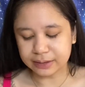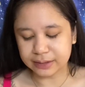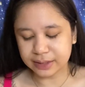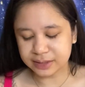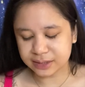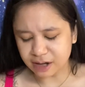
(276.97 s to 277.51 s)

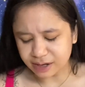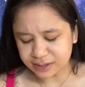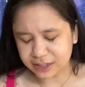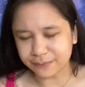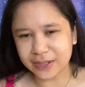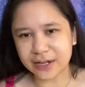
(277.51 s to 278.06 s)
It's not
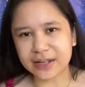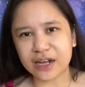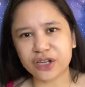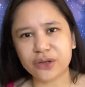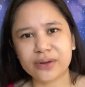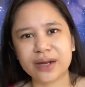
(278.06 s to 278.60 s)
something that
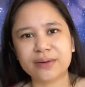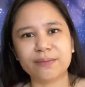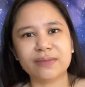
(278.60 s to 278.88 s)
you can,